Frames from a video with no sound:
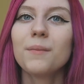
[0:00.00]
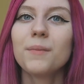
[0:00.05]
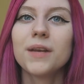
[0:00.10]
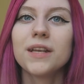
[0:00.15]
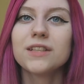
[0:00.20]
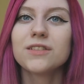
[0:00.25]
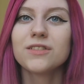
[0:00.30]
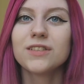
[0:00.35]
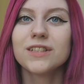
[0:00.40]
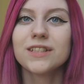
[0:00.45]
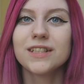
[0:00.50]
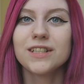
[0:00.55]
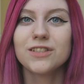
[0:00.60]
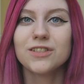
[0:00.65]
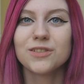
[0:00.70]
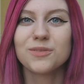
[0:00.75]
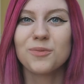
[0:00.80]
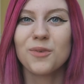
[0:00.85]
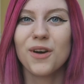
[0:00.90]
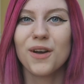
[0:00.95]
but it's honestly
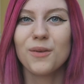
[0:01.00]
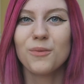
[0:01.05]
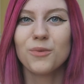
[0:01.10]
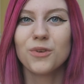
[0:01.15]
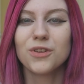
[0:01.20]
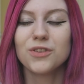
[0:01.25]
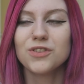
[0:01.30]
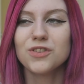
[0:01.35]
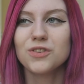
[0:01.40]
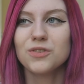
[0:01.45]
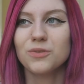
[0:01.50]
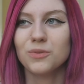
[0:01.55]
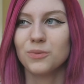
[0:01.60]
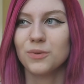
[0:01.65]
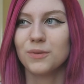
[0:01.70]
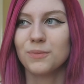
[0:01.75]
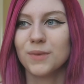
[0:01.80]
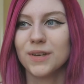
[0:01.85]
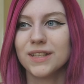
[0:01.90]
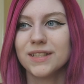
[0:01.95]
just what I want to do
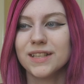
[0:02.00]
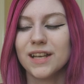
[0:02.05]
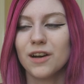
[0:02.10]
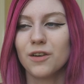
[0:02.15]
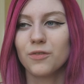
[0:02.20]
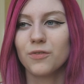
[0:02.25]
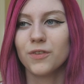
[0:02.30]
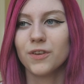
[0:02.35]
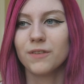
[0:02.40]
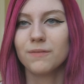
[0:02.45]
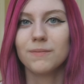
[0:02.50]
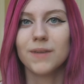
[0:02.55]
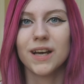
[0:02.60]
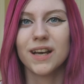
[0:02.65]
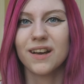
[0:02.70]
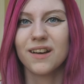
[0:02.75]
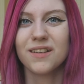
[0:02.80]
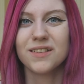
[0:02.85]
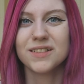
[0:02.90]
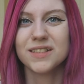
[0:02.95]
with myself, and I
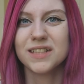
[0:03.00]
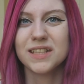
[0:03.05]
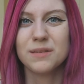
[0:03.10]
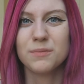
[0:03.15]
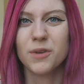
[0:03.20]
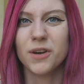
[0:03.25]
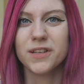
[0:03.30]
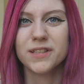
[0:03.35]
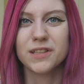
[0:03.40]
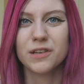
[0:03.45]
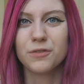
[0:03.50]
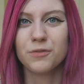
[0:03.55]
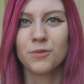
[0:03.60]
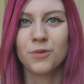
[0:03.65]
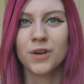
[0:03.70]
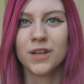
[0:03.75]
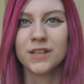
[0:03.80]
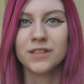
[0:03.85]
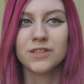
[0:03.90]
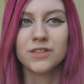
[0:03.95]
can't see myself
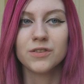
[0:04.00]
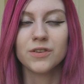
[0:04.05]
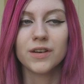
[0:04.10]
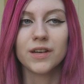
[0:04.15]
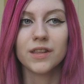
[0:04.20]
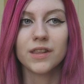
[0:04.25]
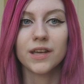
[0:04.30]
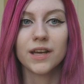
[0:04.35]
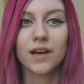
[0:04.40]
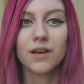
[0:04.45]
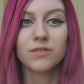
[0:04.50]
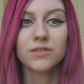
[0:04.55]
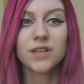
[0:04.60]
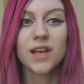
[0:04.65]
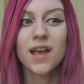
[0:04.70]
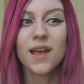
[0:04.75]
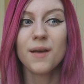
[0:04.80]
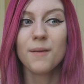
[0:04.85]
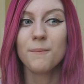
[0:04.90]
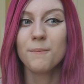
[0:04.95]
wanting to do anything else.
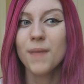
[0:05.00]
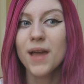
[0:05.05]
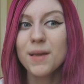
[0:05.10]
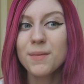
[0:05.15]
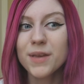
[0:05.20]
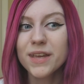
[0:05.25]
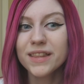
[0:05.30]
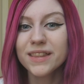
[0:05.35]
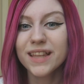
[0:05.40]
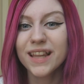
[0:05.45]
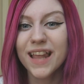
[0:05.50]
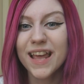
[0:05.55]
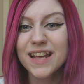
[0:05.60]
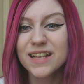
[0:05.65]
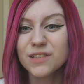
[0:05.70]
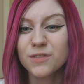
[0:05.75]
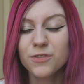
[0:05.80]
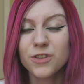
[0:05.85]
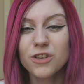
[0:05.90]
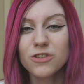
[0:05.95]
Maybe in the
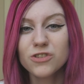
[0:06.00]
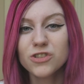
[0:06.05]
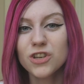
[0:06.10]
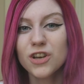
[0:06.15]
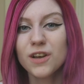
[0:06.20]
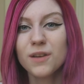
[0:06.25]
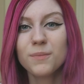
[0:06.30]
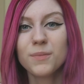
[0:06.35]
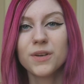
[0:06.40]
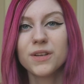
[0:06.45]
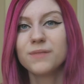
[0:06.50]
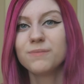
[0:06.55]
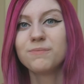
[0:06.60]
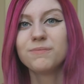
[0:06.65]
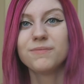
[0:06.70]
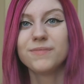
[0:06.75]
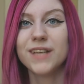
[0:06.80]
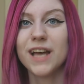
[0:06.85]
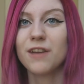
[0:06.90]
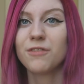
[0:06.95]
later future, but
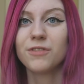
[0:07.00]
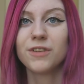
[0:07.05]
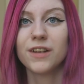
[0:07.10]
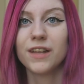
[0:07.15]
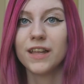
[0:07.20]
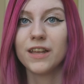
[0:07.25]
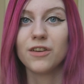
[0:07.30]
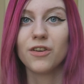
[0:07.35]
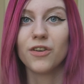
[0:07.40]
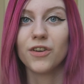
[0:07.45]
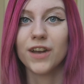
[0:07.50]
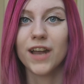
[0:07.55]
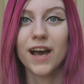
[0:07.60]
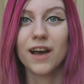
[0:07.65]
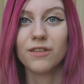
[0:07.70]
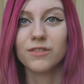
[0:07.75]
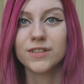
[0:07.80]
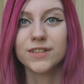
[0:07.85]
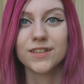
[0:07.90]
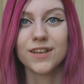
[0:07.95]
definitely not
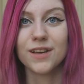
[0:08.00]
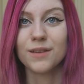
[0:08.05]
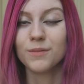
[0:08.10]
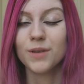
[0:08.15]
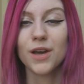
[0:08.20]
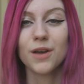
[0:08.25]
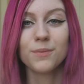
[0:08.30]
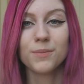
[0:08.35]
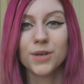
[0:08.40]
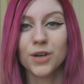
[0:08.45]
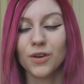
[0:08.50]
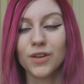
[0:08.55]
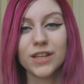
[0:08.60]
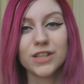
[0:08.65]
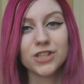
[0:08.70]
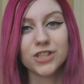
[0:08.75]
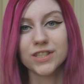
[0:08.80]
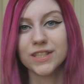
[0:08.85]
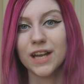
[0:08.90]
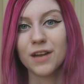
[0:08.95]
now. So no,
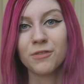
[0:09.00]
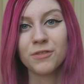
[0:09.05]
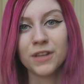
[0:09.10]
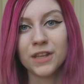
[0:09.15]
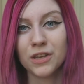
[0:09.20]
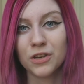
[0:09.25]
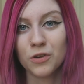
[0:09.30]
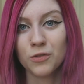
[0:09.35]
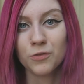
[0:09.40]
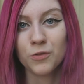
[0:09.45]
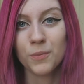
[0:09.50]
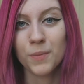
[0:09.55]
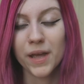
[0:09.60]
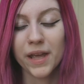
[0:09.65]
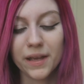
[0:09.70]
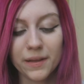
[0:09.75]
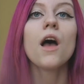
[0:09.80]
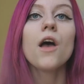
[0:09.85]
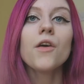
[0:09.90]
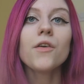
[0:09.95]
college is definitely not for
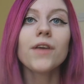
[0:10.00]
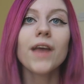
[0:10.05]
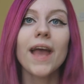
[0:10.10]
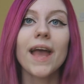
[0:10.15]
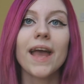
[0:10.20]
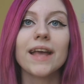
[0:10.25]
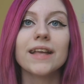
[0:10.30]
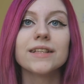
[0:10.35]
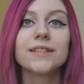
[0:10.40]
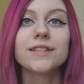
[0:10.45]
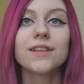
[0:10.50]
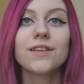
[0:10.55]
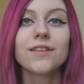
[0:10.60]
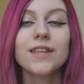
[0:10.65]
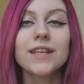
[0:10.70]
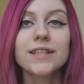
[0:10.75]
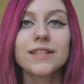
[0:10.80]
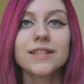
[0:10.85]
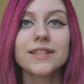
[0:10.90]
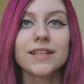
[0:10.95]
me. Okay, so
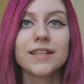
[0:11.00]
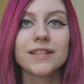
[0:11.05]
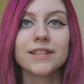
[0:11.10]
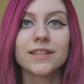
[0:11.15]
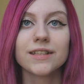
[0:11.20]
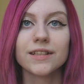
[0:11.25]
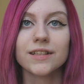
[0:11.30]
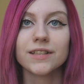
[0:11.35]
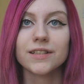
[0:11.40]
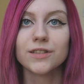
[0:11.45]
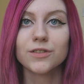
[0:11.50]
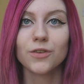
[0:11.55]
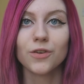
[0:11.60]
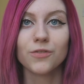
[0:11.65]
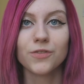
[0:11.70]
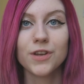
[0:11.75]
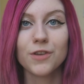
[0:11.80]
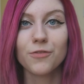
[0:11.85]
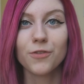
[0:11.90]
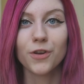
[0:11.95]
this is a sort
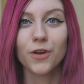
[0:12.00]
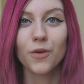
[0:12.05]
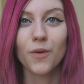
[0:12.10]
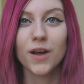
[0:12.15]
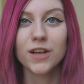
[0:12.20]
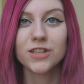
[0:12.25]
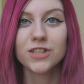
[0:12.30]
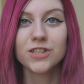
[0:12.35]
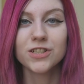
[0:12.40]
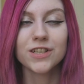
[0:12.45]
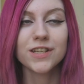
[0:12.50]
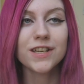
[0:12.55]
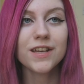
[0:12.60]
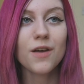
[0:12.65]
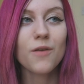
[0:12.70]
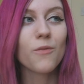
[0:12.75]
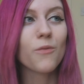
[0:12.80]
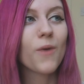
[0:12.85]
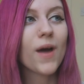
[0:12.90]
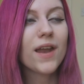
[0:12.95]
of different question.
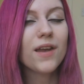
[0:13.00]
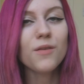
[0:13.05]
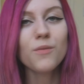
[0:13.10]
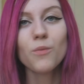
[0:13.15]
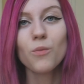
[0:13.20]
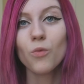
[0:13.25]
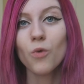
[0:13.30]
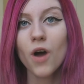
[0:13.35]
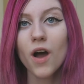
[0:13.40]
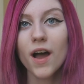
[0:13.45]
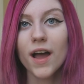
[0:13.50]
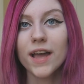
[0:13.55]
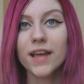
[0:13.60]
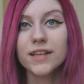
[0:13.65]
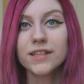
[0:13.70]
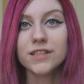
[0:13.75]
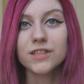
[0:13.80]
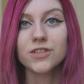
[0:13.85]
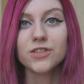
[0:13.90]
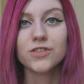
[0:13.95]
When and
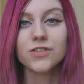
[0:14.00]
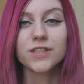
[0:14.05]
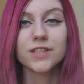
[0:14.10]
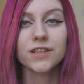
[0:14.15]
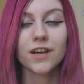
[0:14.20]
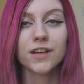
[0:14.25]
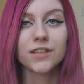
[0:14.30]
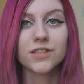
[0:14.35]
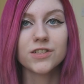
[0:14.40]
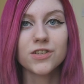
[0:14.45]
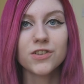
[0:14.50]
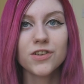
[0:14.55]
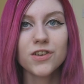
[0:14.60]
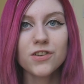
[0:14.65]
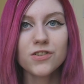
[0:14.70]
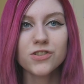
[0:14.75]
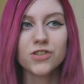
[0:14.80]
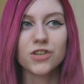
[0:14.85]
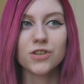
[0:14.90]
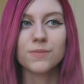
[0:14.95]
why did you decide to do
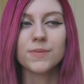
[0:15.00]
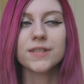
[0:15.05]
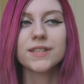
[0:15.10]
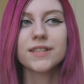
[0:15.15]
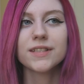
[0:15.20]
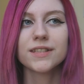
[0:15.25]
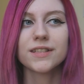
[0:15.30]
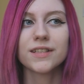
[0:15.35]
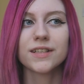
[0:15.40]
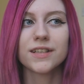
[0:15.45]
YouTube? This is